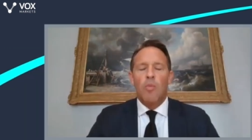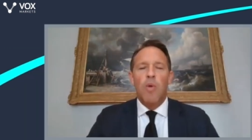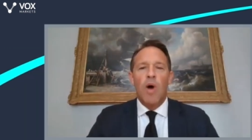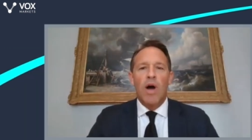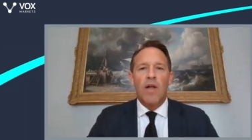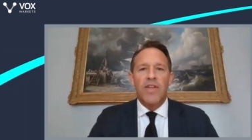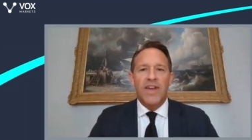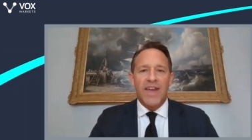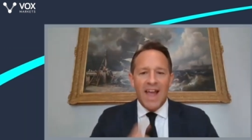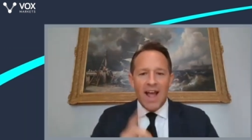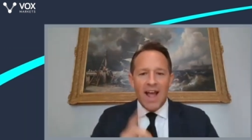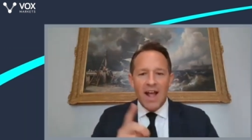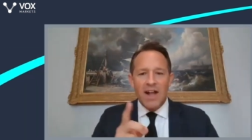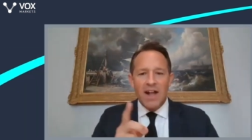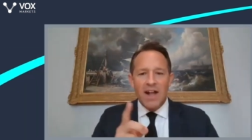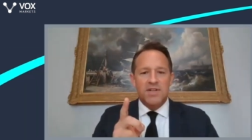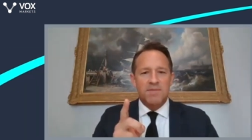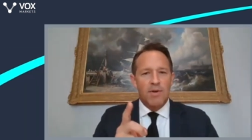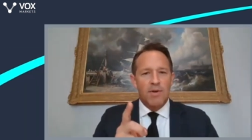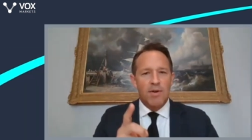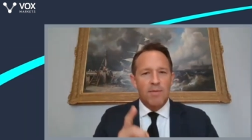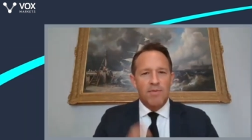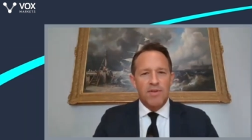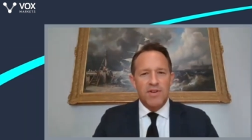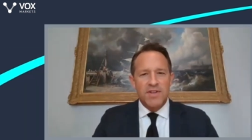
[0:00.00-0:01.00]
Well, the cash
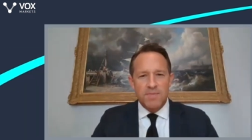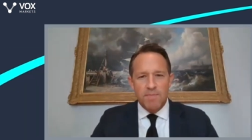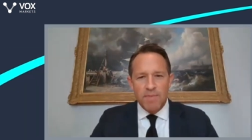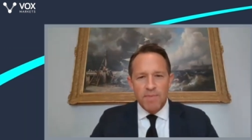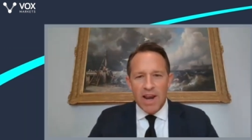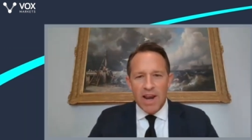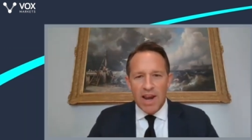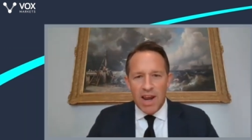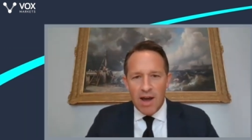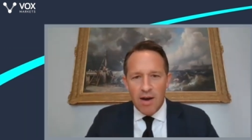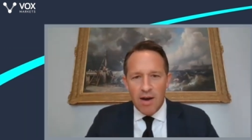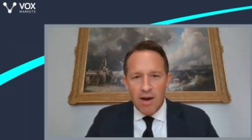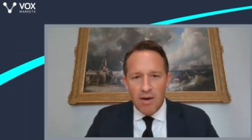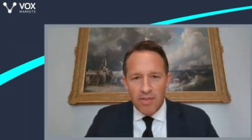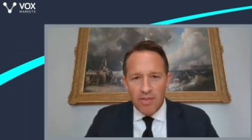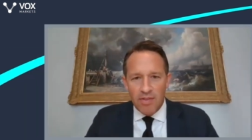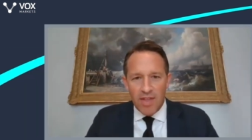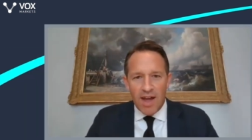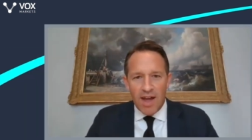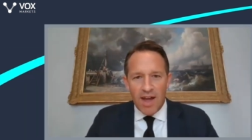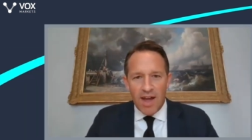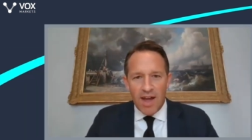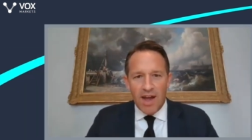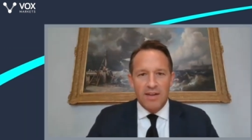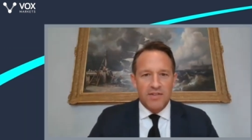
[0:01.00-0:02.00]
number is a bit lower than
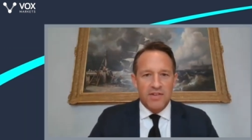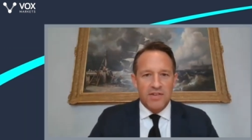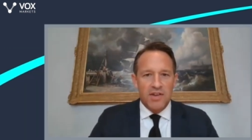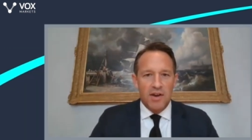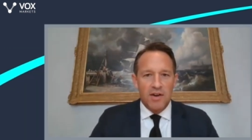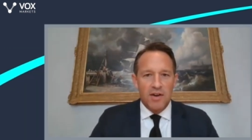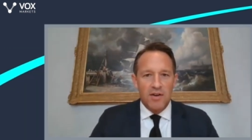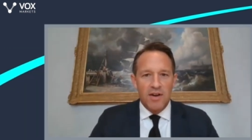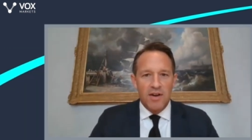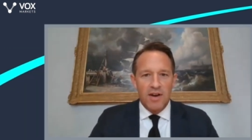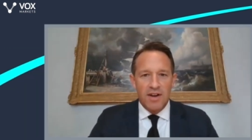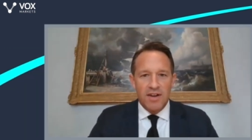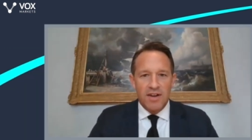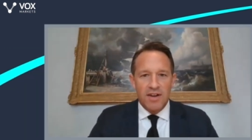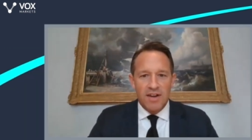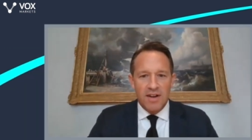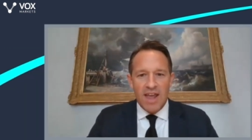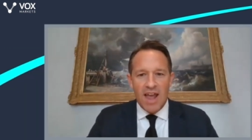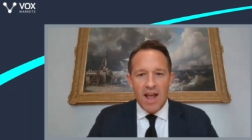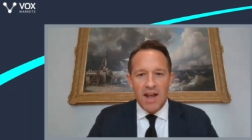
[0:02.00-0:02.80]
that. So right.